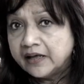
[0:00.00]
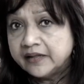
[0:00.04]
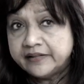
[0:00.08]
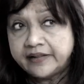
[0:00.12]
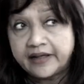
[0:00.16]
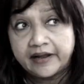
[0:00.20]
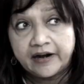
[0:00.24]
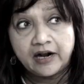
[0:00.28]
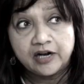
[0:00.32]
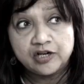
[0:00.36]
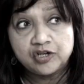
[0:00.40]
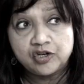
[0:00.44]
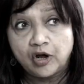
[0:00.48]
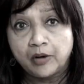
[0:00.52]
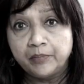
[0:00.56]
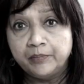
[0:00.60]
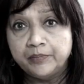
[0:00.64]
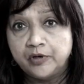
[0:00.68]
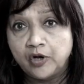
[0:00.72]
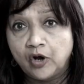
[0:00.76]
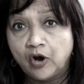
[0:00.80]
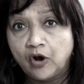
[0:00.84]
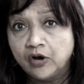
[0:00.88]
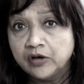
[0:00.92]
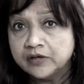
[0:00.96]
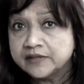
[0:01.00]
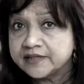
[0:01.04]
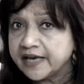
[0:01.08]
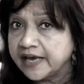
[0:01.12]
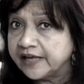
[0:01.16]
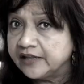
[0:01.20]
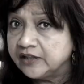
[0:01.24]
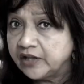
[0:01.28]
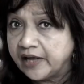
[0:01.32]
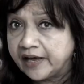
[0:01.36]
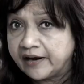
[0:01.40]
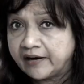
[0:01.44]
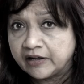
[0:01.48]
there are top dogs
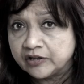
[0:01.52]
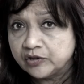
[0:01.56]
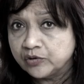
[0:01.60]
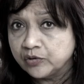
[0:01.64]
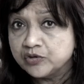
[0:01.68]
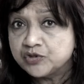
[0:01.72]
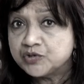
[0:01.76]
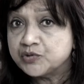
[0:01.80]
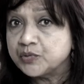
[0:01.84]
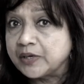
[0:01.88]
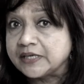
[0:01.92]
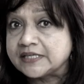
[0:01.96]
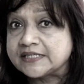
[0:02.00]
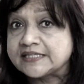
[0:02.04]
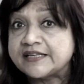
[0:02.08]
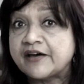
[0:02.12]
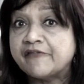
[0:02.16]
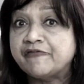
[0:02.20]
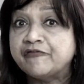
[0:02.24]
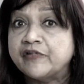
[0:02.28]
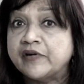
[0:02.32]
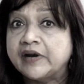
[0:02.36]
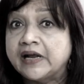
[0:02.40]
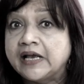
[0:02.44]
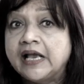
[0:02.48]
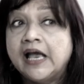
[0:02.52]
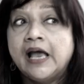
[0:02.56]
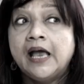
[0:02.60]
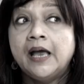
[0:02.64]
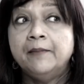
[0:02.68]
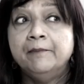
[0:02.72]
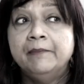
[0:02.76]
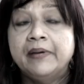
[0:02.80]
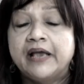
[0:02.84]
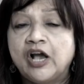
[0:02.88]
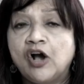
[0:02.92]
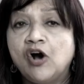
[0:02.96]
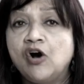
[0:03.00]
and there are those who are suffering
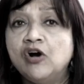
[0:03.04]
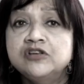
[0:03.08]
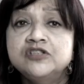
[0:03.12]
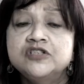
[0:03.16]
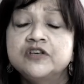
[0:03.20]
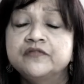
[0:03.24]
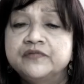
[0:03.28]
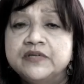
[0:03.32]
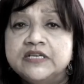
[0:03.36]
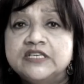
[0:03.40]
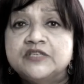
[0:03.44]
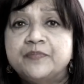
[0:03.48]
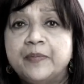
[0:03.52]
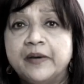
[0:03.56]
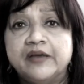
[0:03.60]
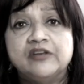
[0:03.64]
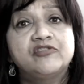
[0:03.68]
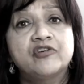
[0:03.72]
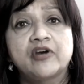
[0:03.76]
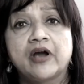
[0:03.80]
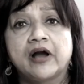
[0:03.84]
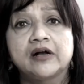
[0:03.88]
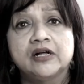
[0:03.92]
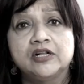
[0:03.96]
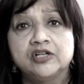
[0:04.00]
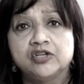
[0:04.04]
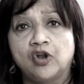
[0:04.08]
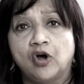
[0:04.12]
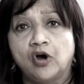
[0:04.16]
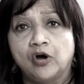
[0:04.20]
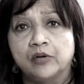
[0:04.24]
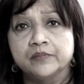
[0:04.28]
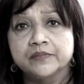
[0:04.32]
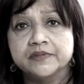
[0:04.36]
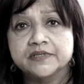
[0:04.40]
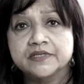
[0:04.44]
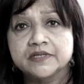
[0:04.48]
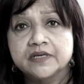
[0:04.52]
because of these patriarchal
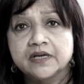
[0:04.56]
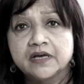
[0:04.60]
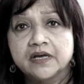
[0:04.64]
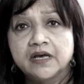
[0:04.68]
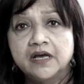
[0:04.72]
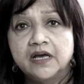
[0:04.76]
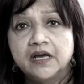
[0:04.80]
norms.